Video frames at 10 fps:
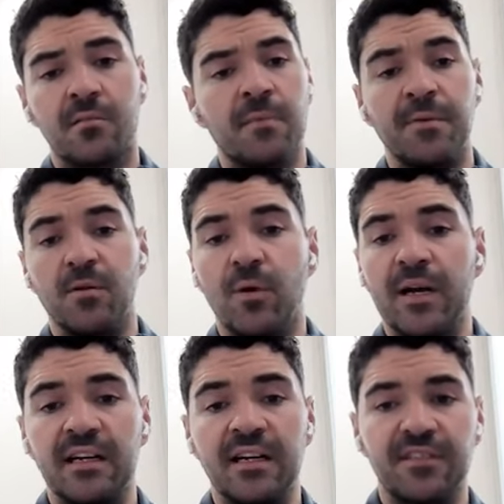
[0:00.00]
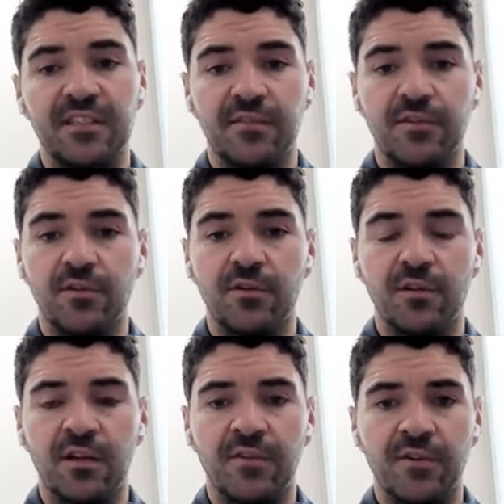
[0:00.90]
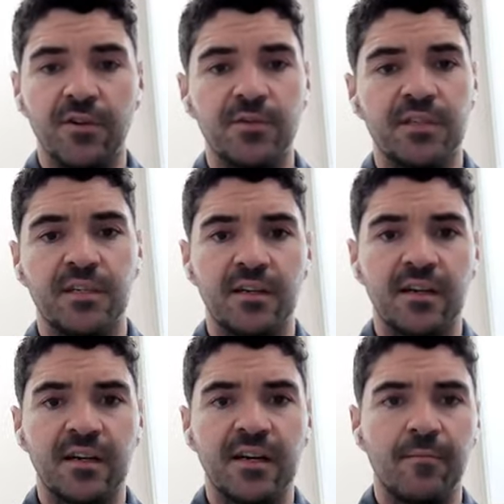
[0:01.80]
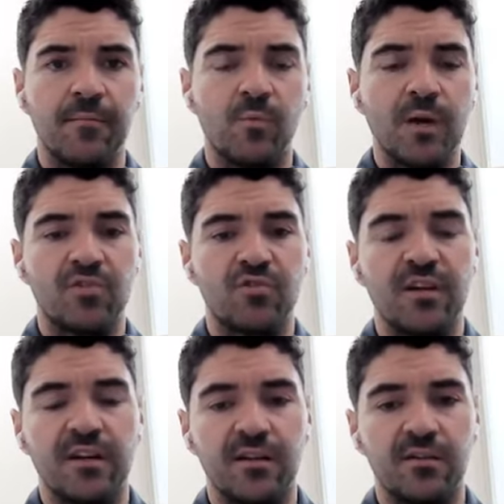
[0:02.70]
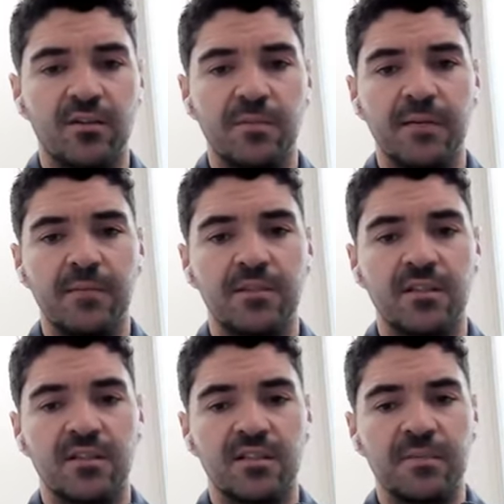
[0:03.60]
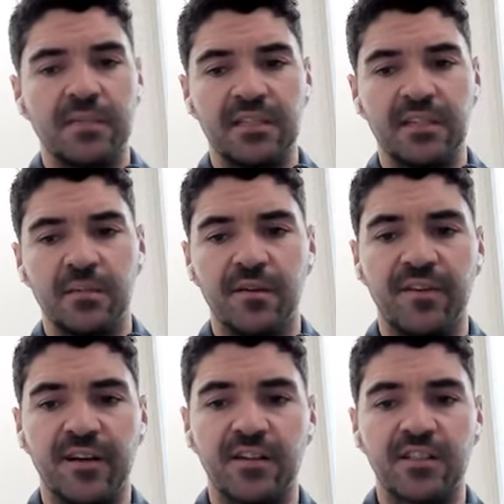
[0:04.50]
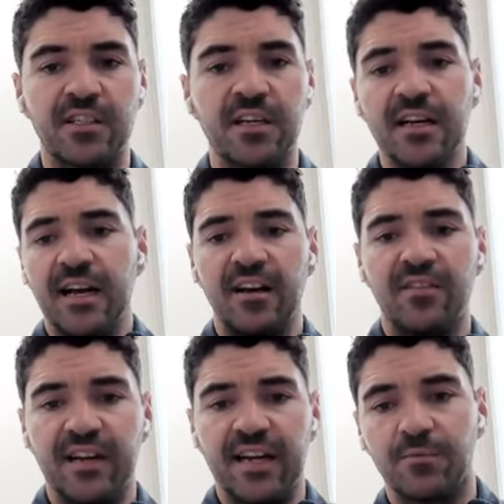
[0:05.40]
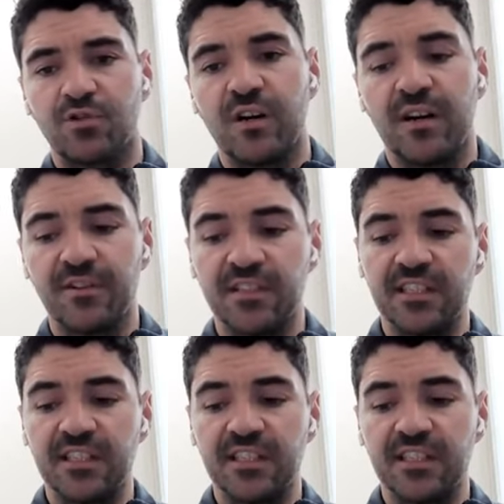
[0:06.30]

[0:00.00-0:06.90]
maybe the weight lifted if you're if you're using um, weight training in order to be able to, to build a little bit of fitness. Anything that helps drive